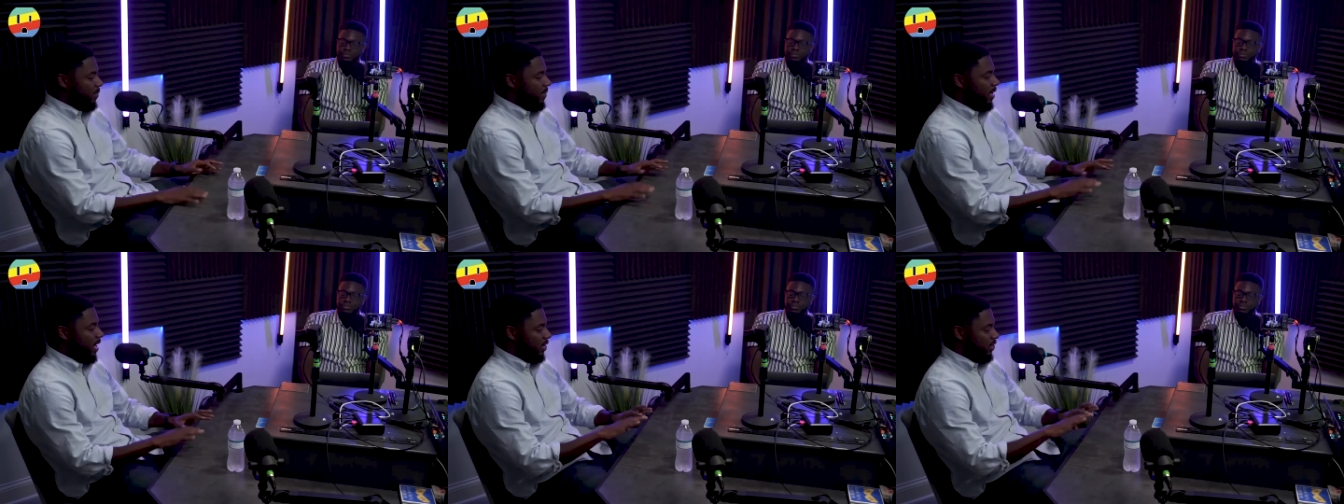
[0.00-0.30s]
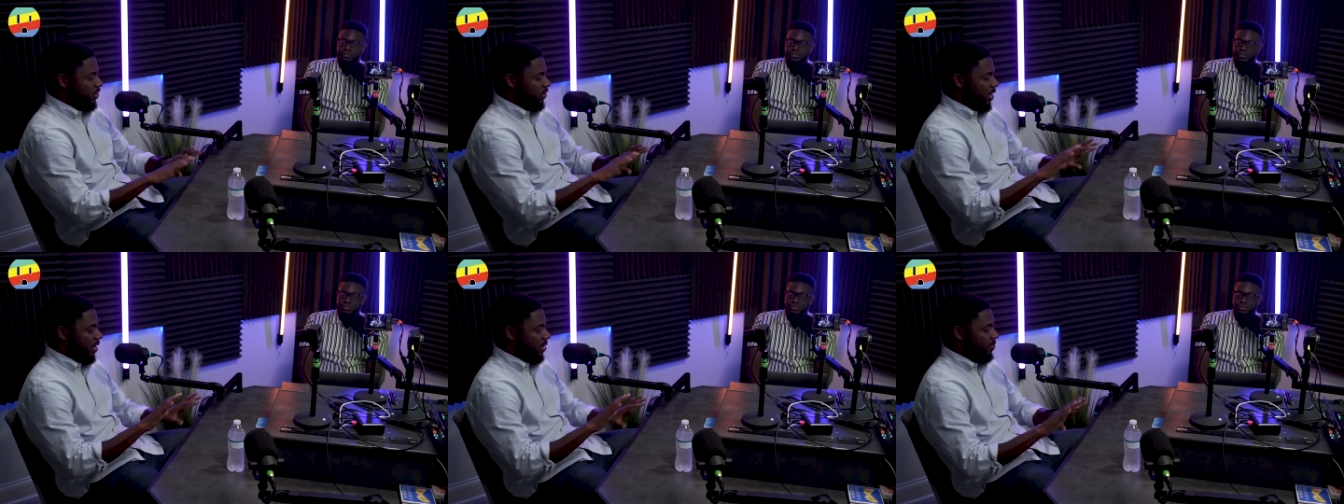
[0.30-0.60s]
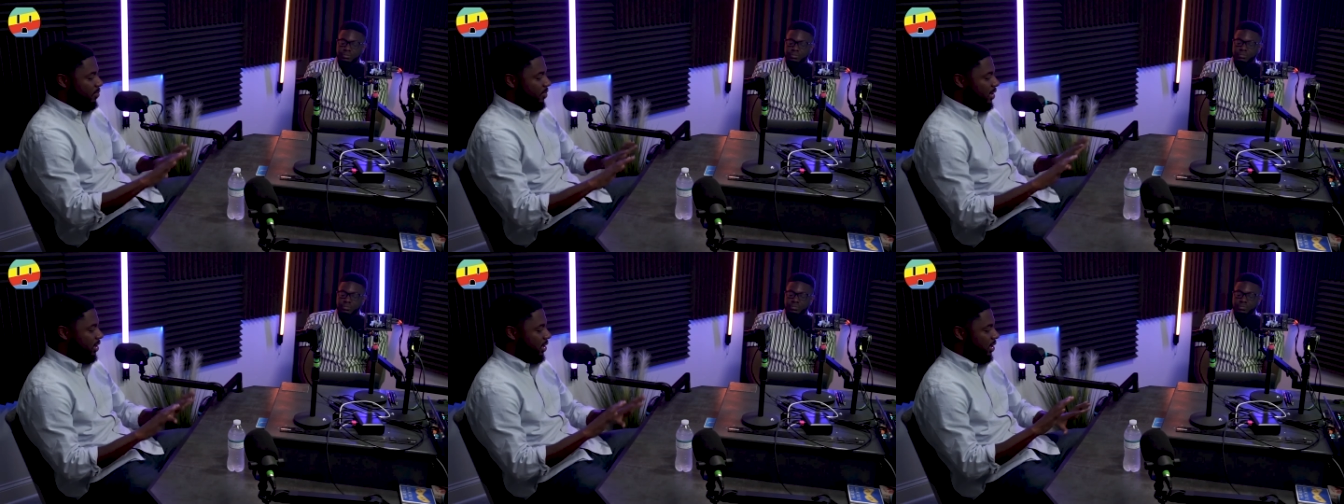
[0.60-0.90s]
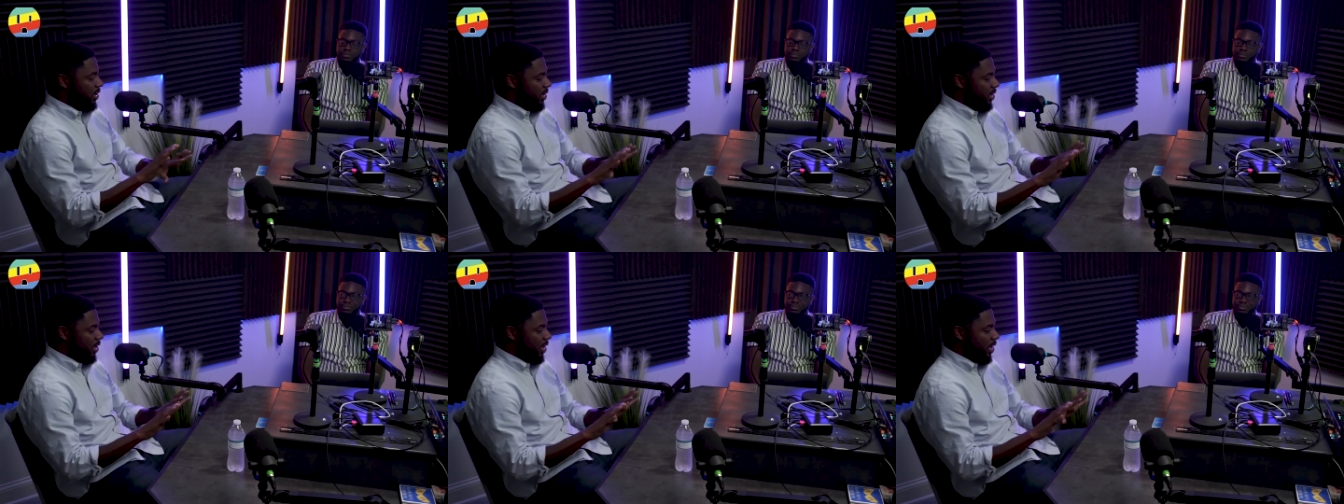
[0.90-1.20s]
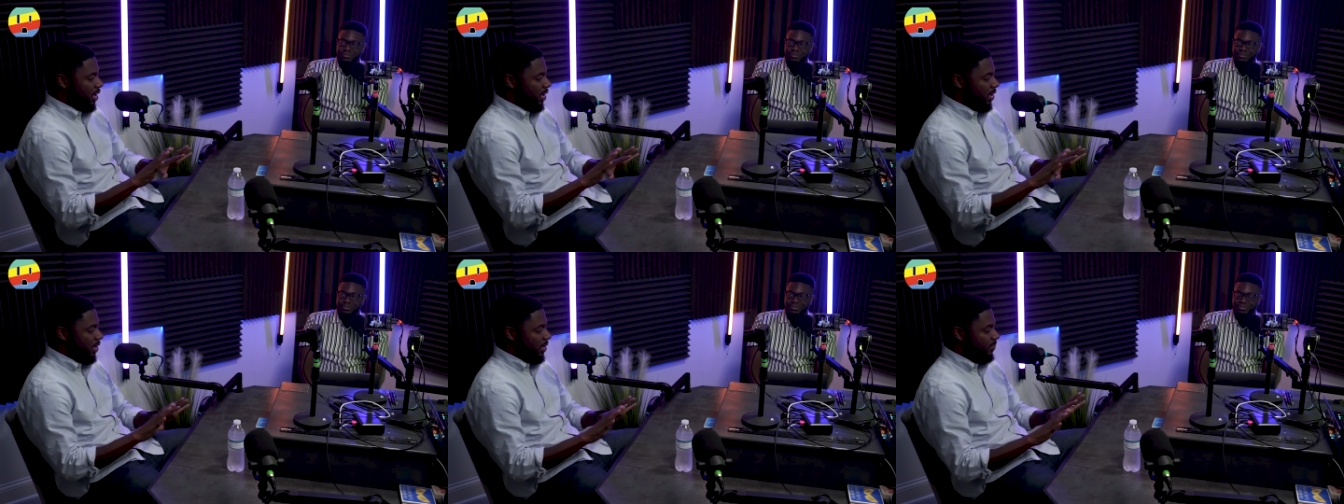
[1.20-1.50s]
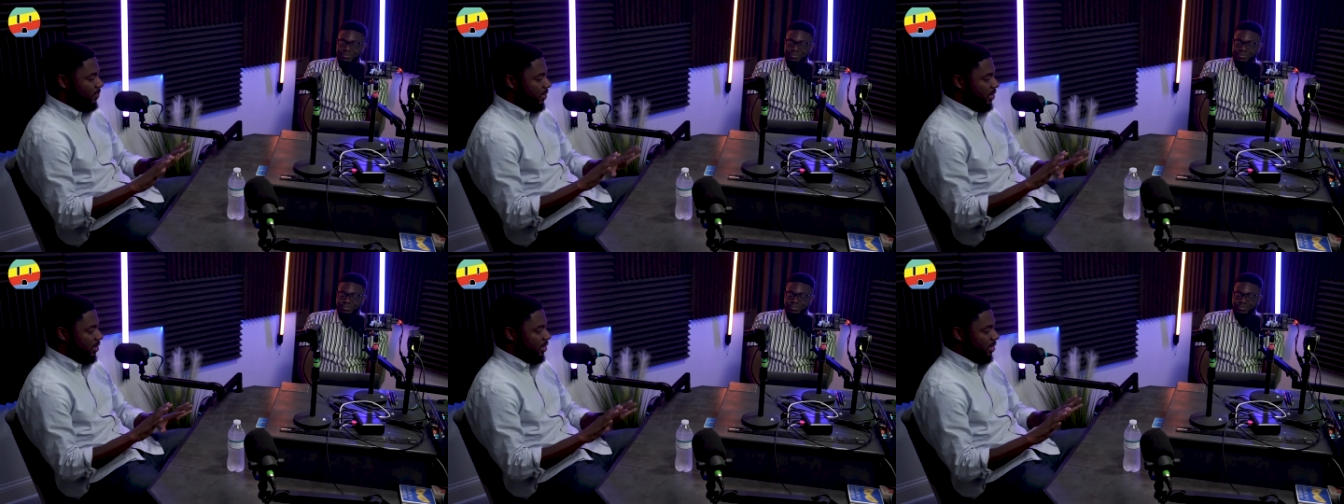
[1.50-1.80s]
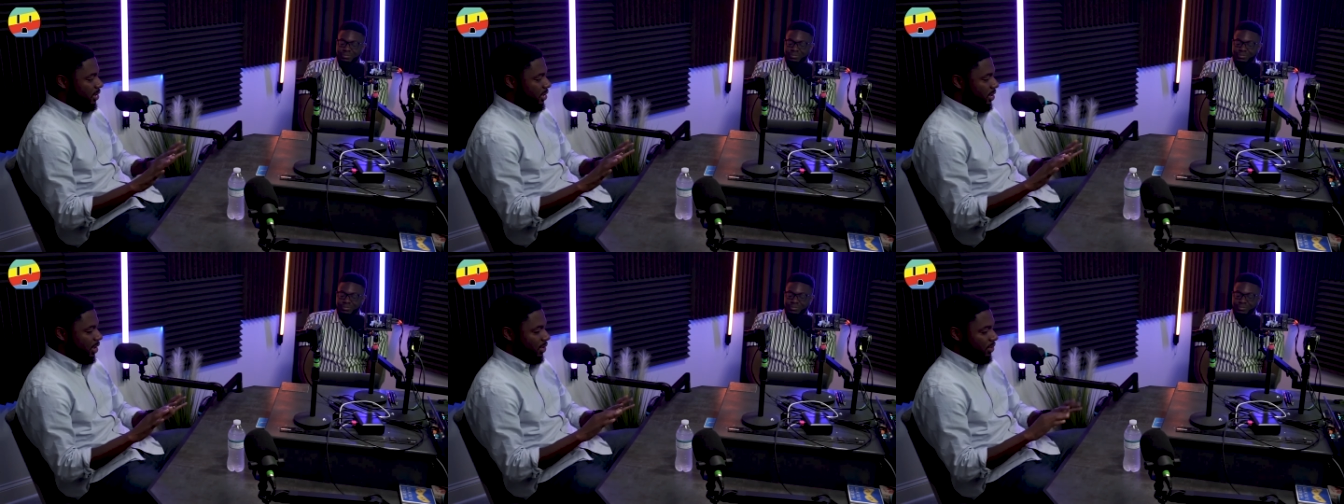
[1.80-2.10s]
not trying to be um,
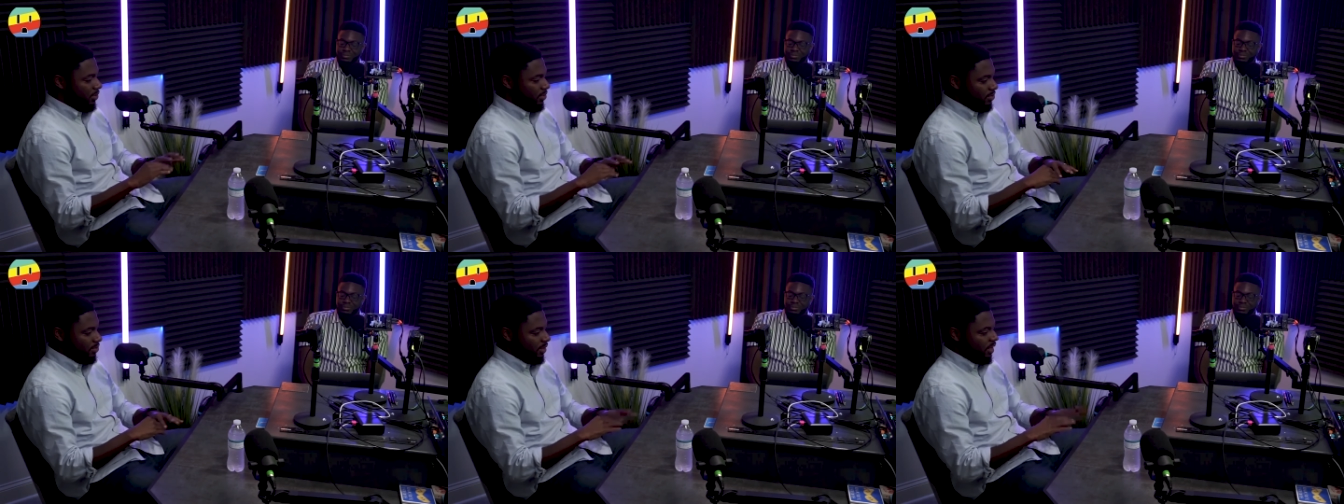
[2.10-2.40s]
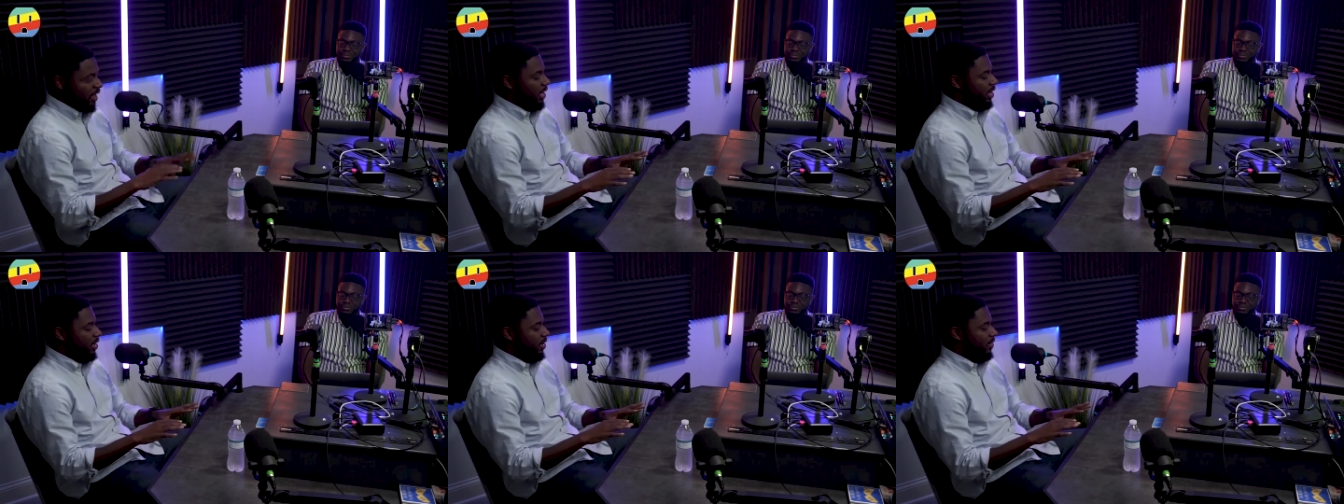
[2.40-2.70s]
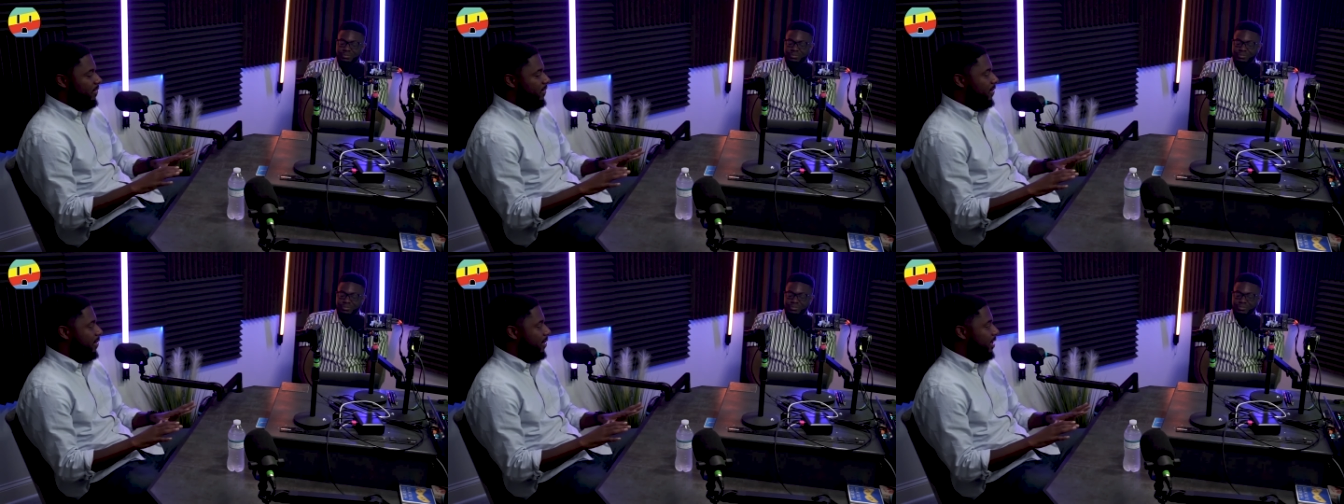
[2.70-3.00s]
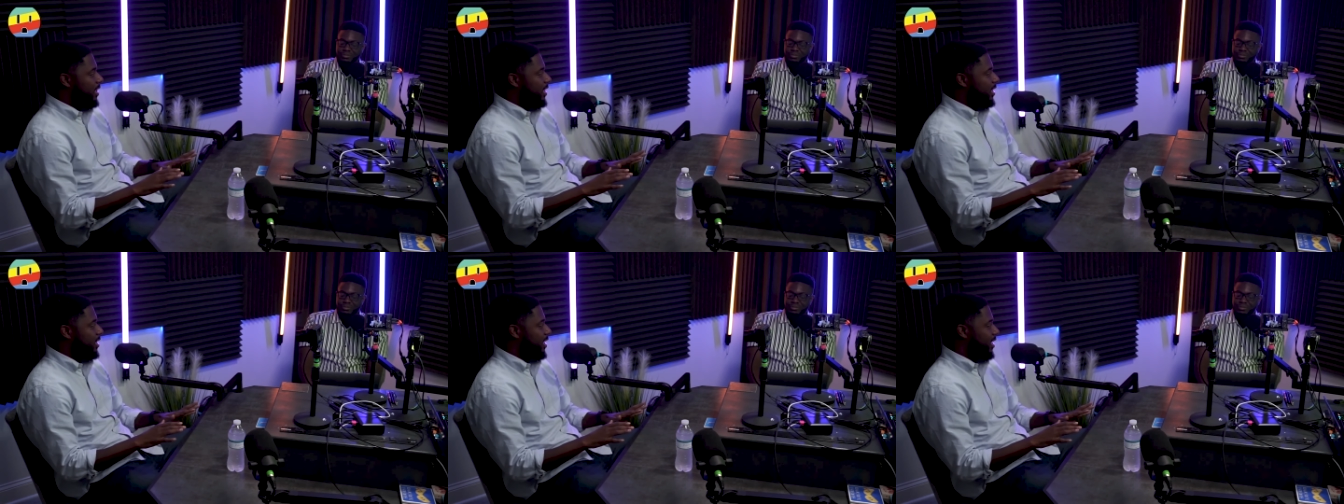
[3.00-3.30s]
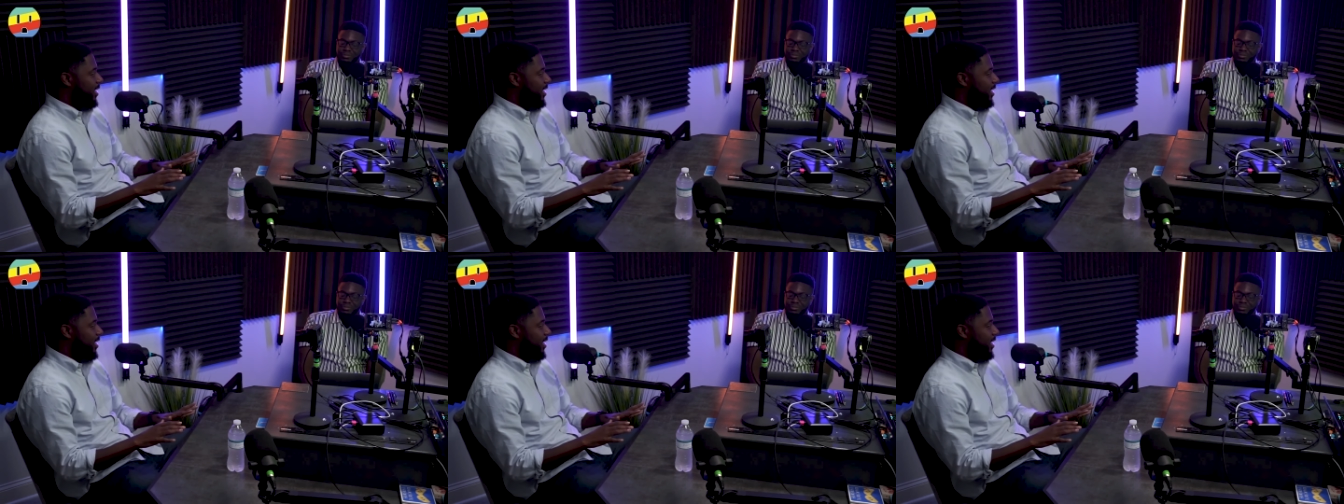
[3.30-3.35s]
you know negative or anything